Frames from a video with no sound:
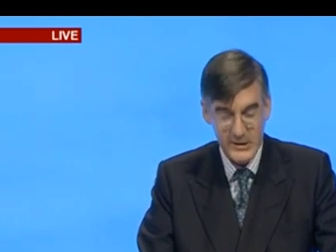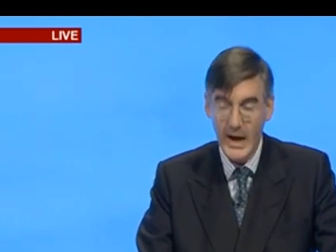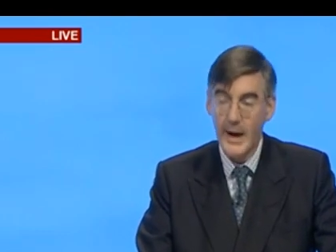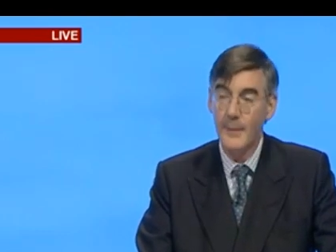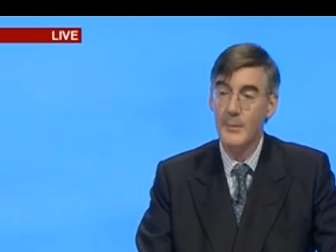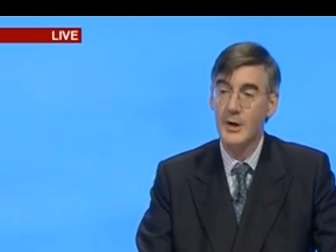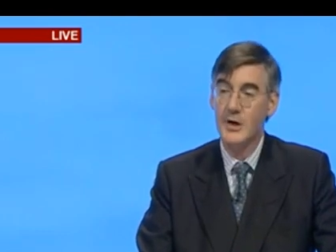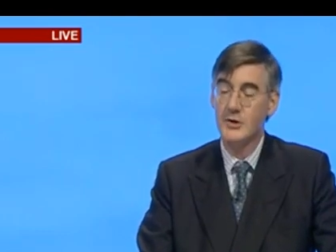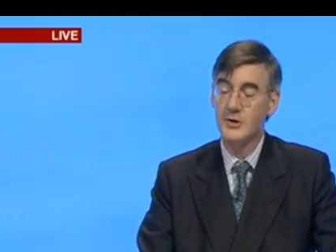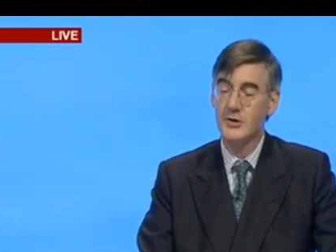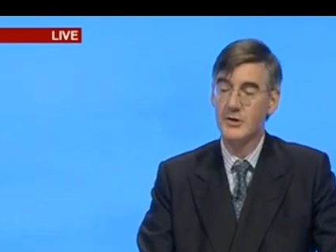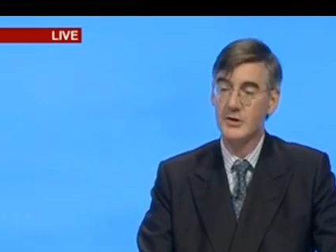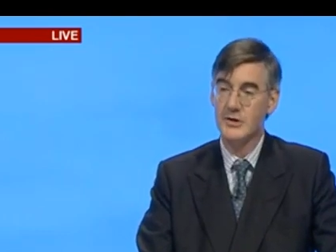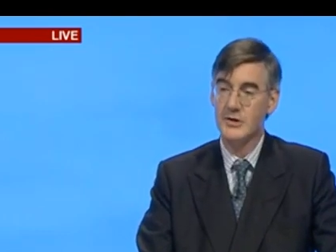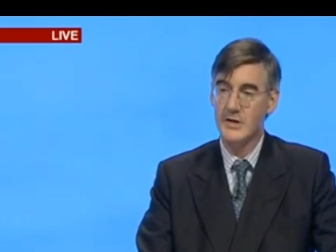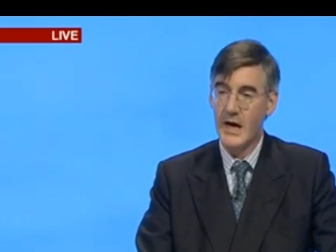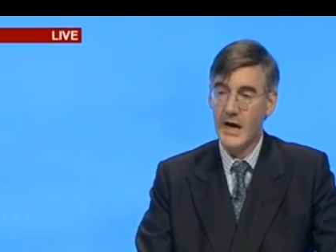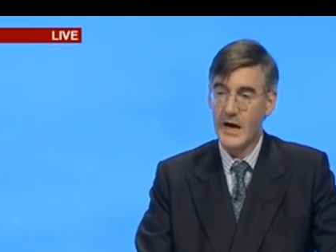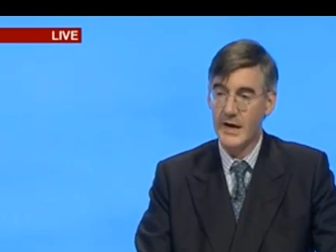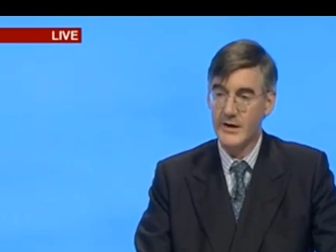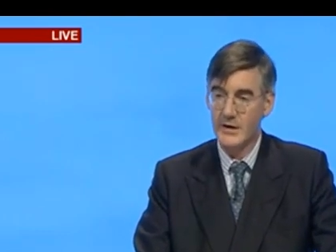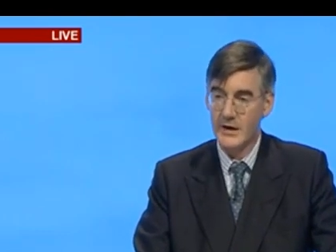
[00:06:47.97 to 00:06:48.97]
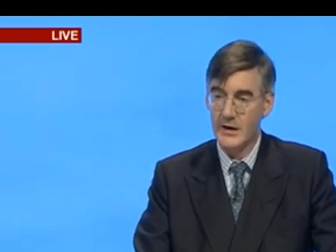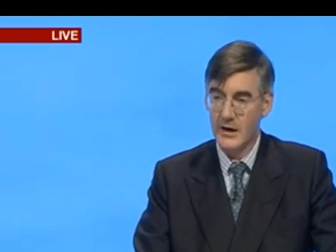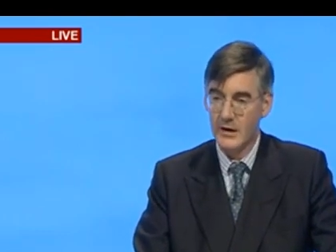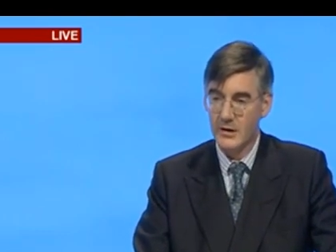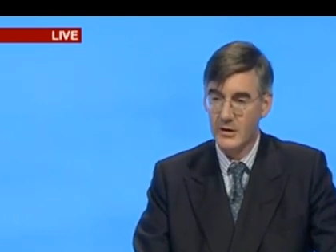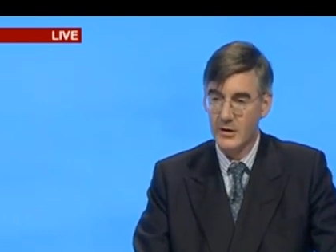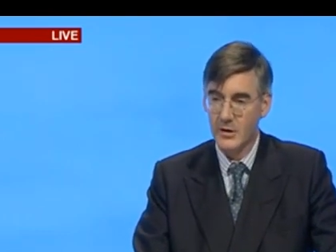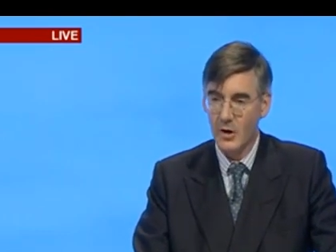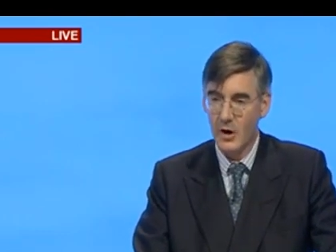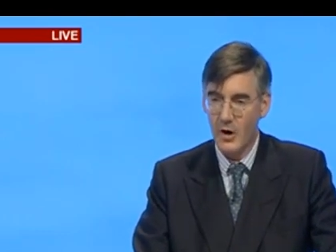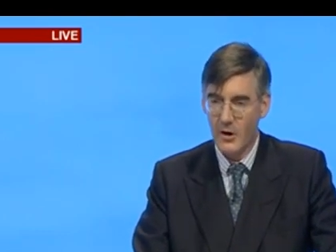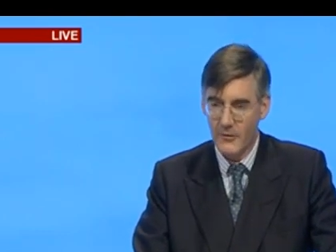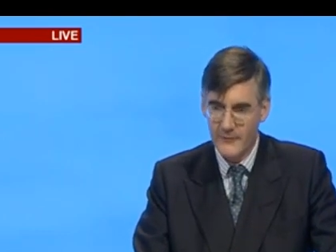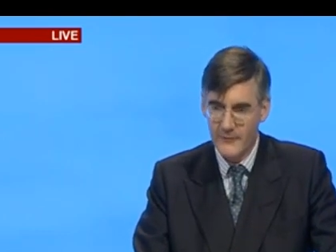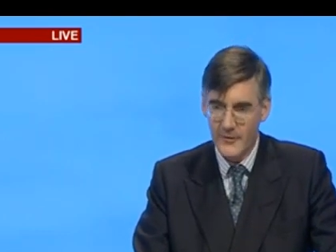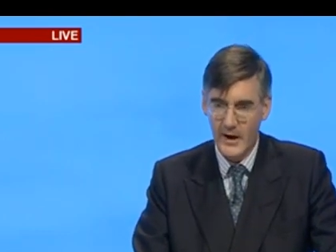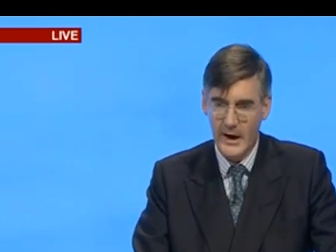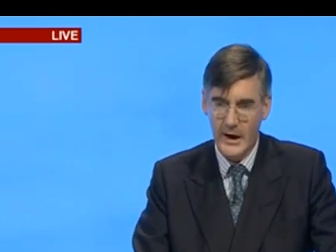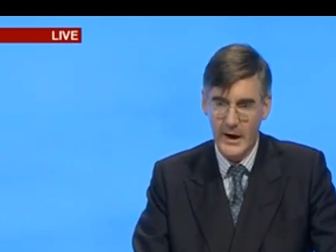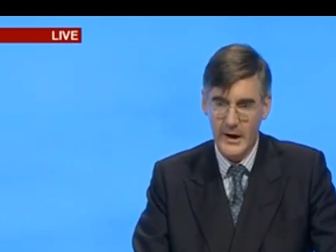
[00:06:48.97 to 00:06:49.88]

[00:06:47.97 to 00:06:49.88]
damaged the standing of